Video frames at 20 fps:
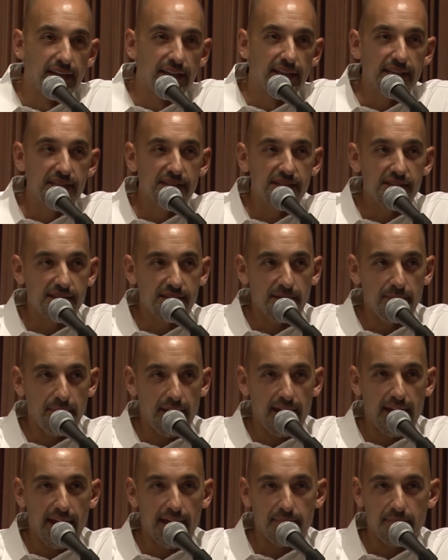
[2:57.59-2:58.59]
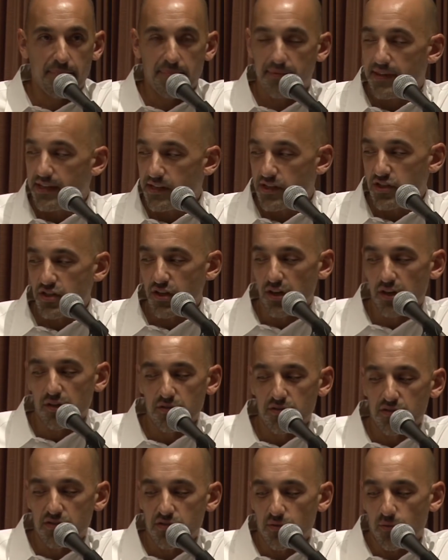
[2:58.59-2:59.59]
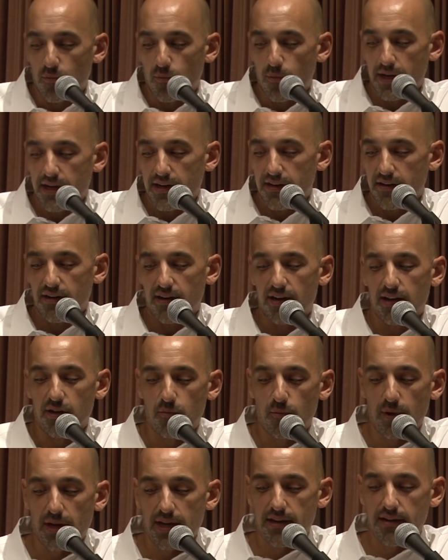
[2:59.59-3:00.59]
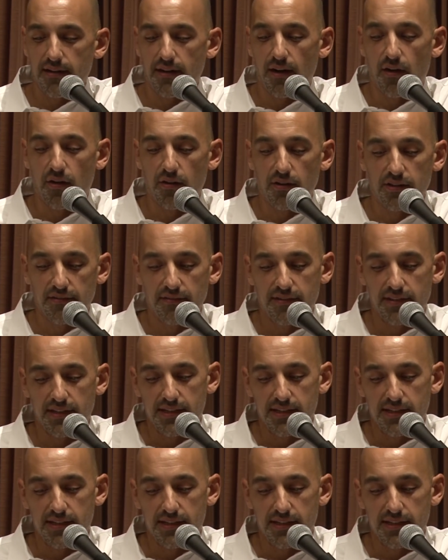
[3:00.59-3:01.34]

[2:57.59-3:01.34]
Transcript: This is the map that shows where and when all of